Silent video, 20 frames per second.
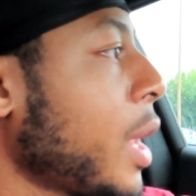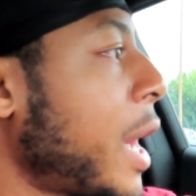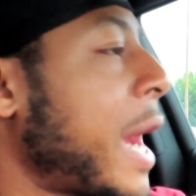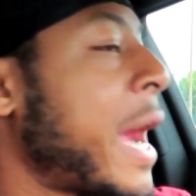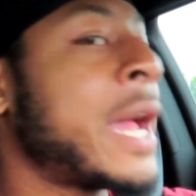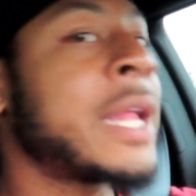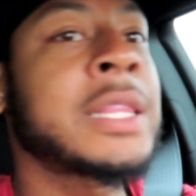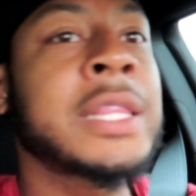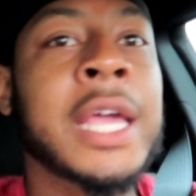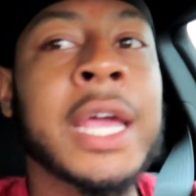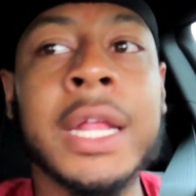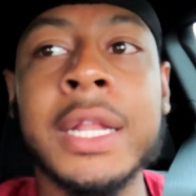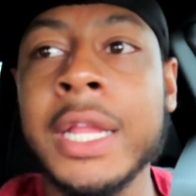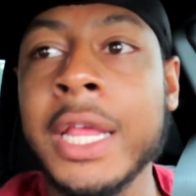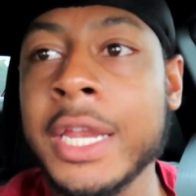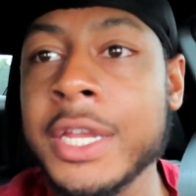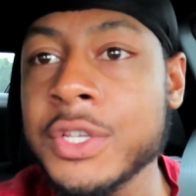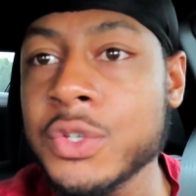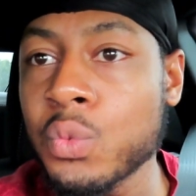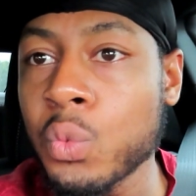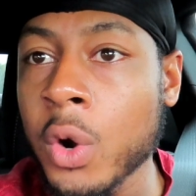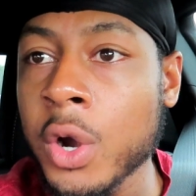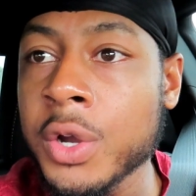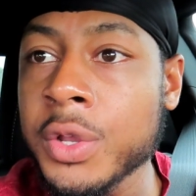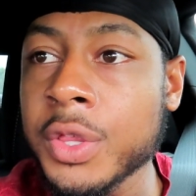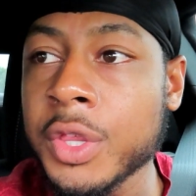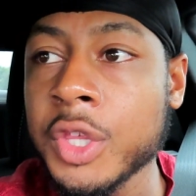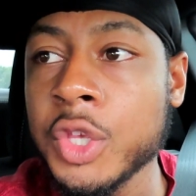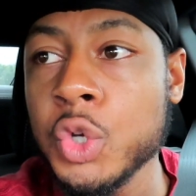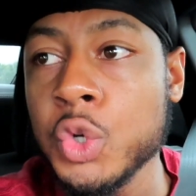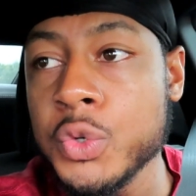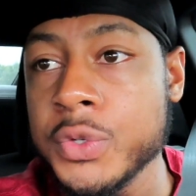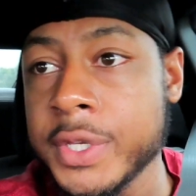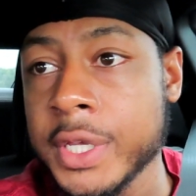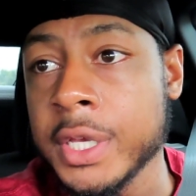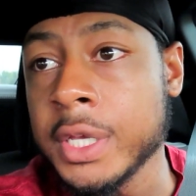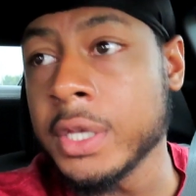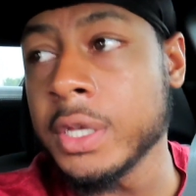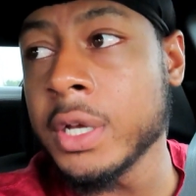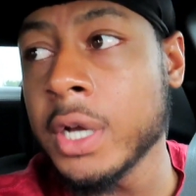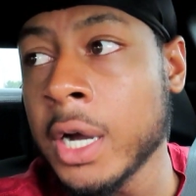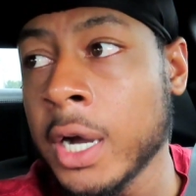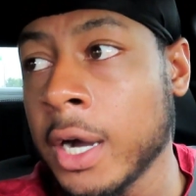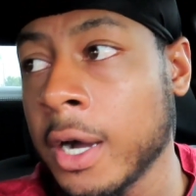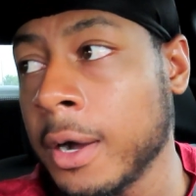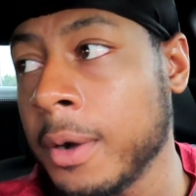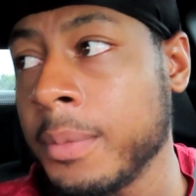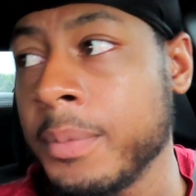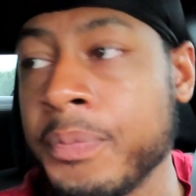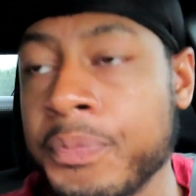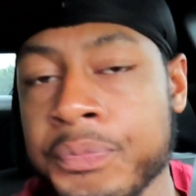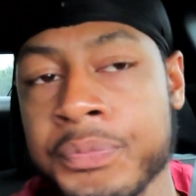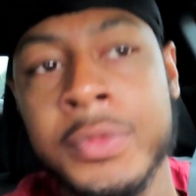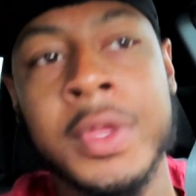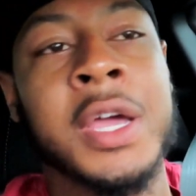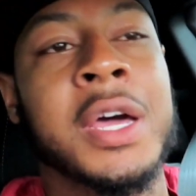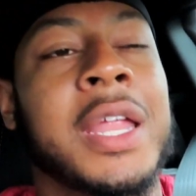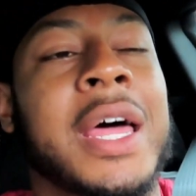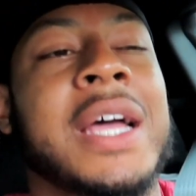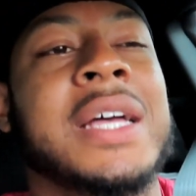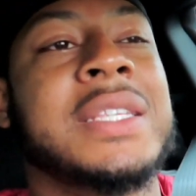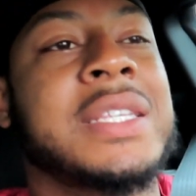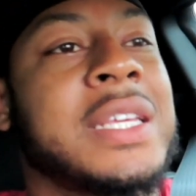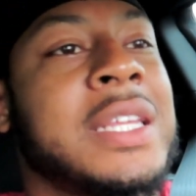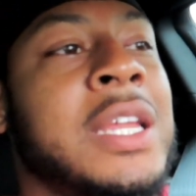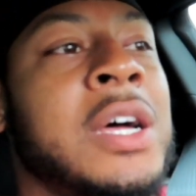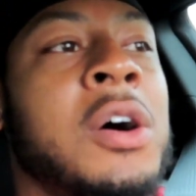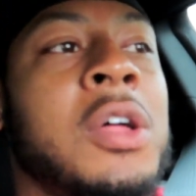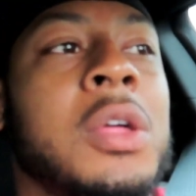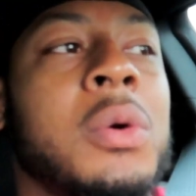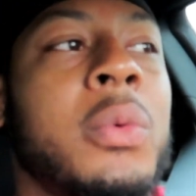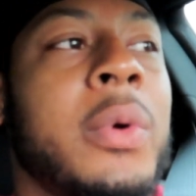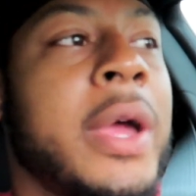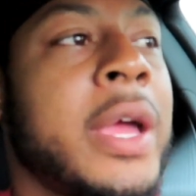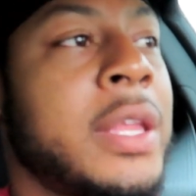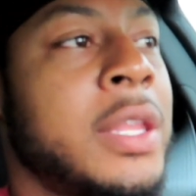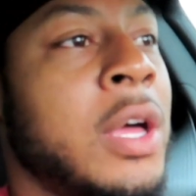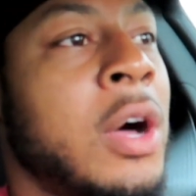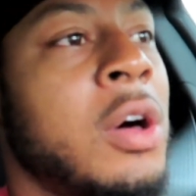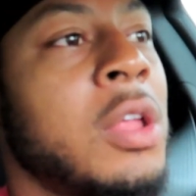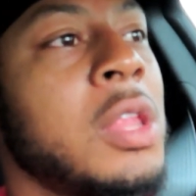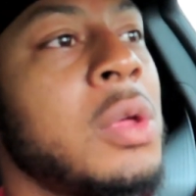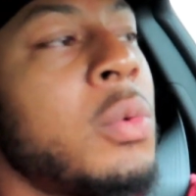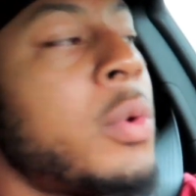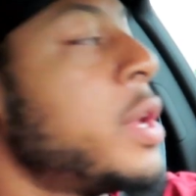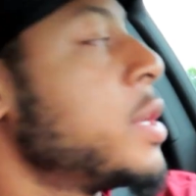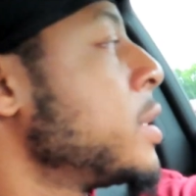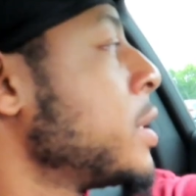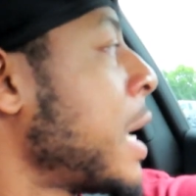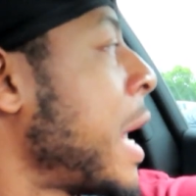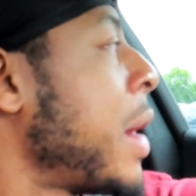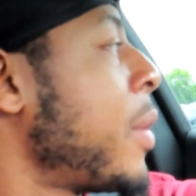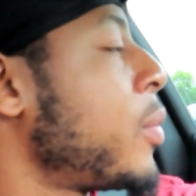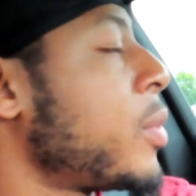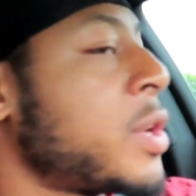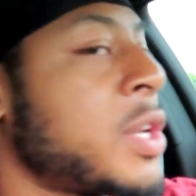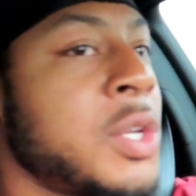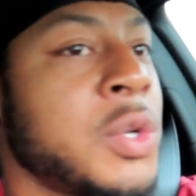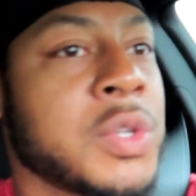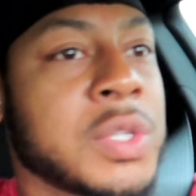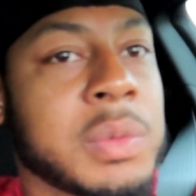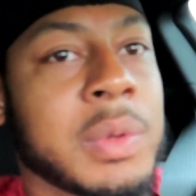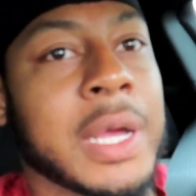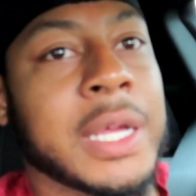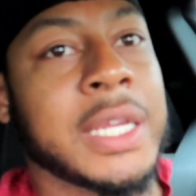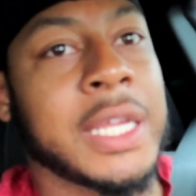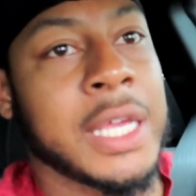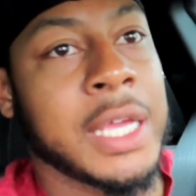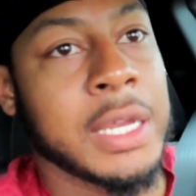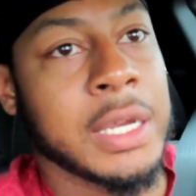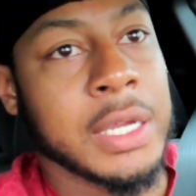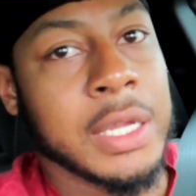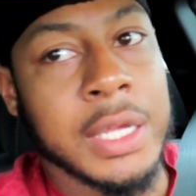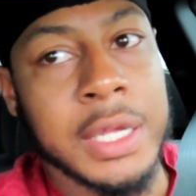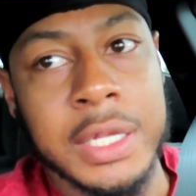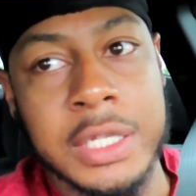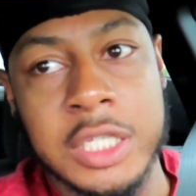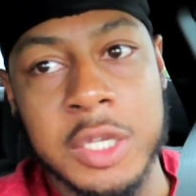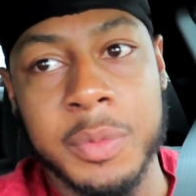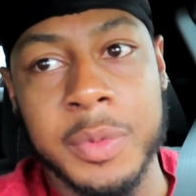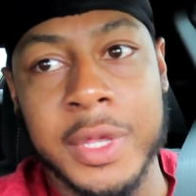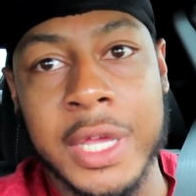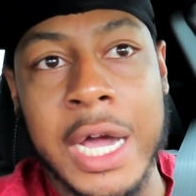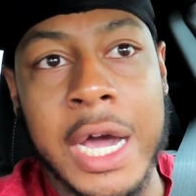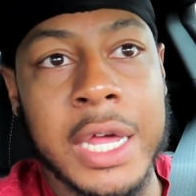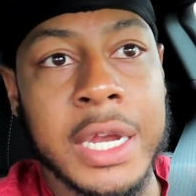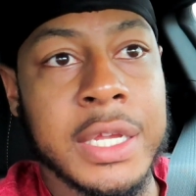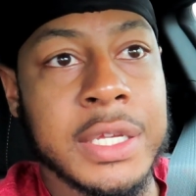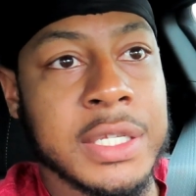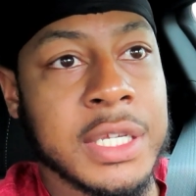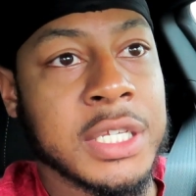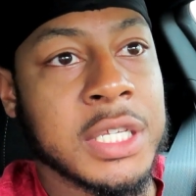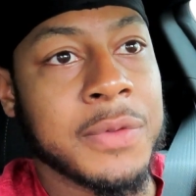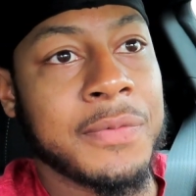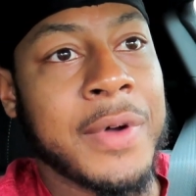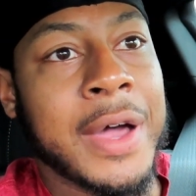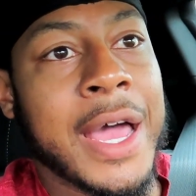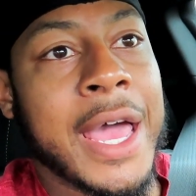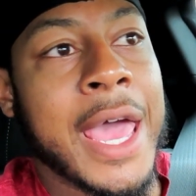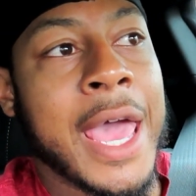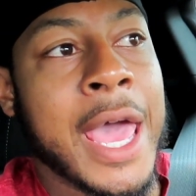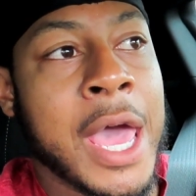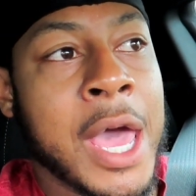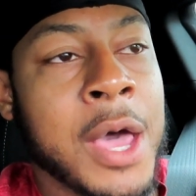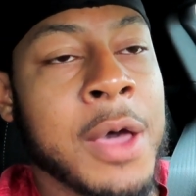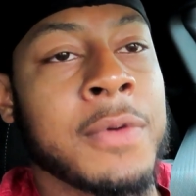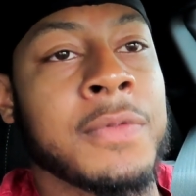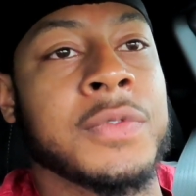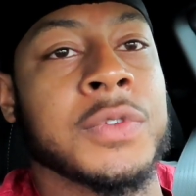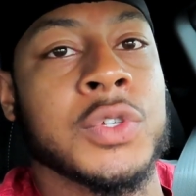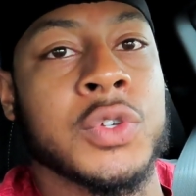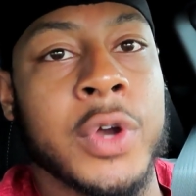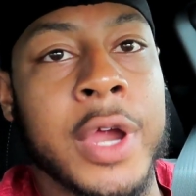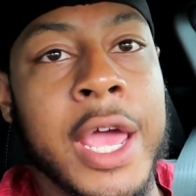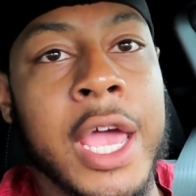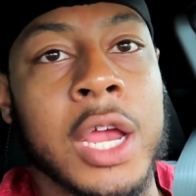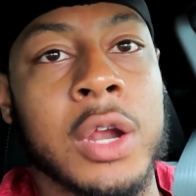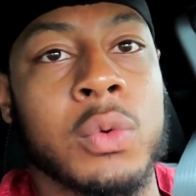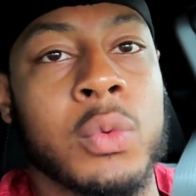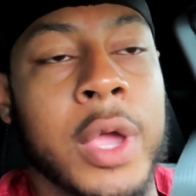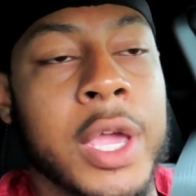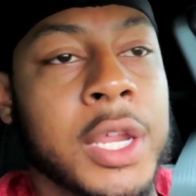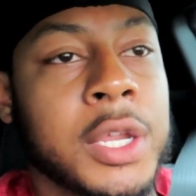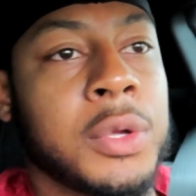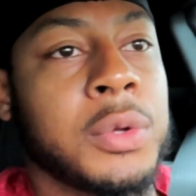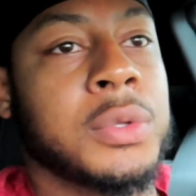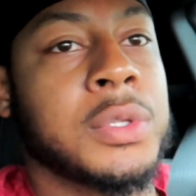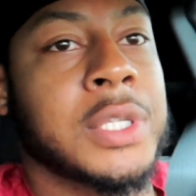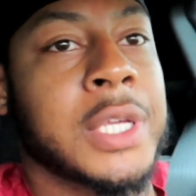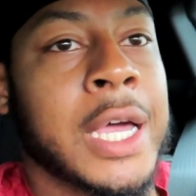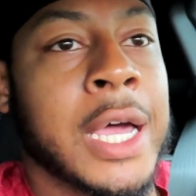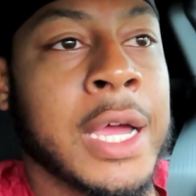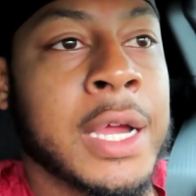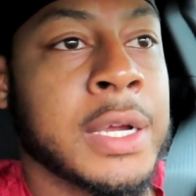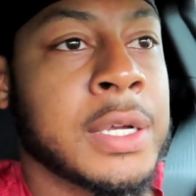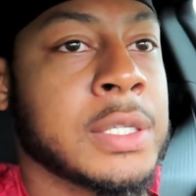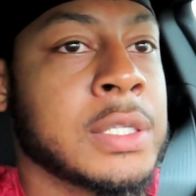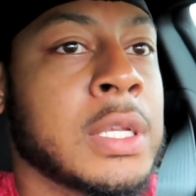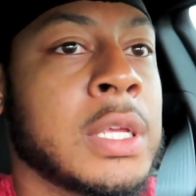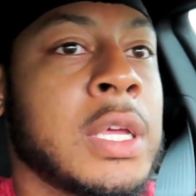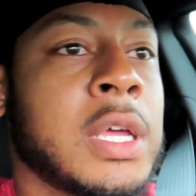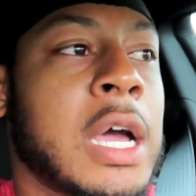I think that it's worth using. Like I said, the only reason I would use something like that, to be honest, is if I have drag radial tires.